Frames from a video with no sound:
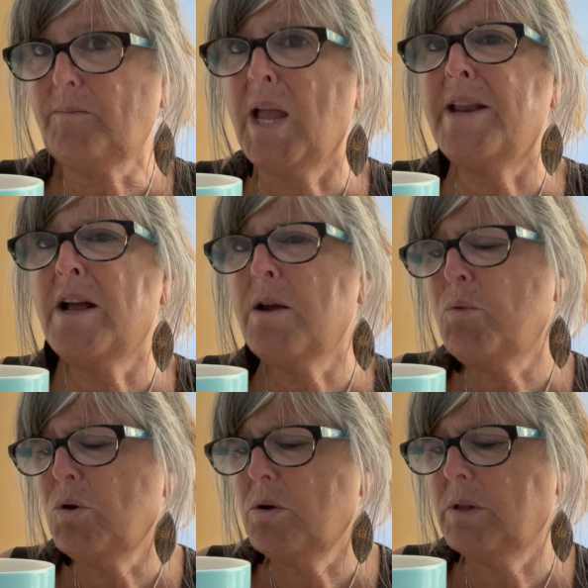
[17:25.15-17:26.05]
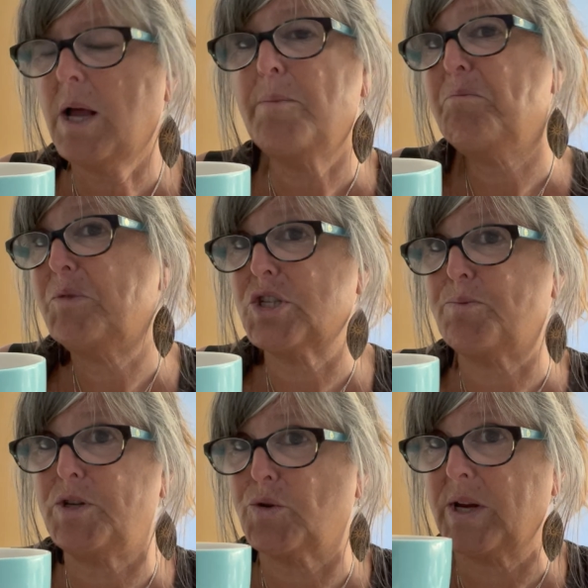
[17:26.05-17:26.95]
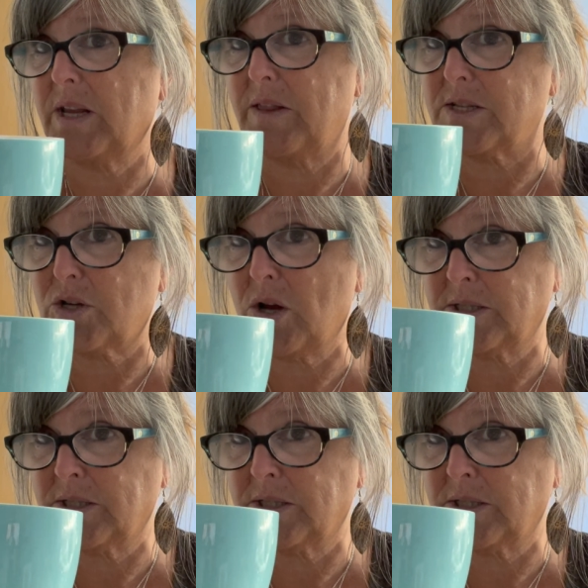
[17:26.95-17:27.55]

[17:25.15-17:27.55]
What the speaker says: And I will just be drinking this all